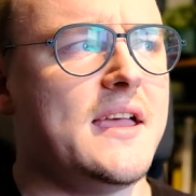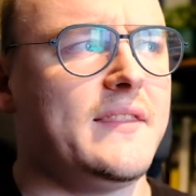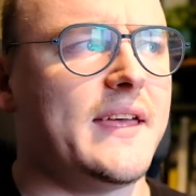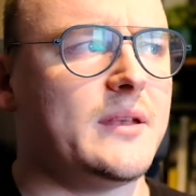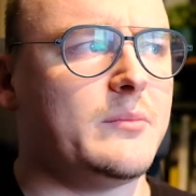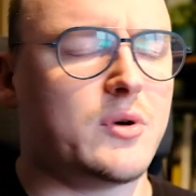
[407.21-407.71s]

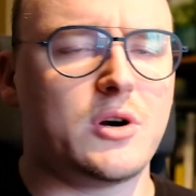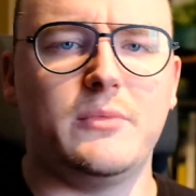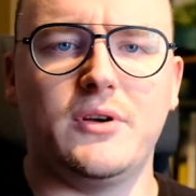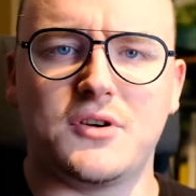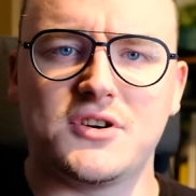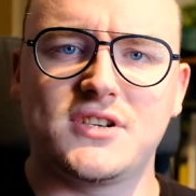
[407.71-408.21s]
than bourbon
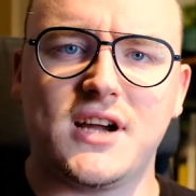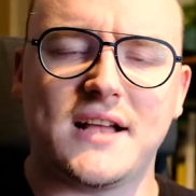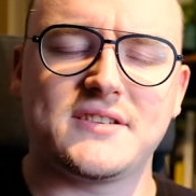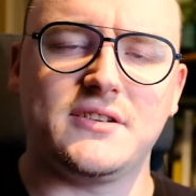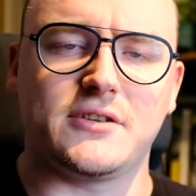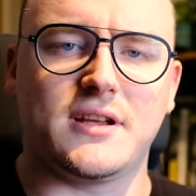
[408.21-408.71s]
or
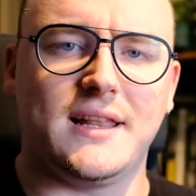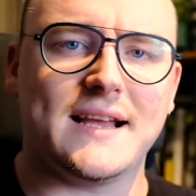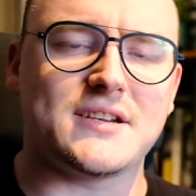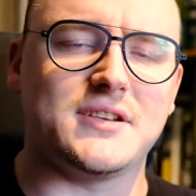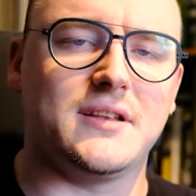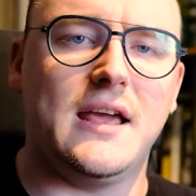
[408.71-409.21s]
scotch in your collection,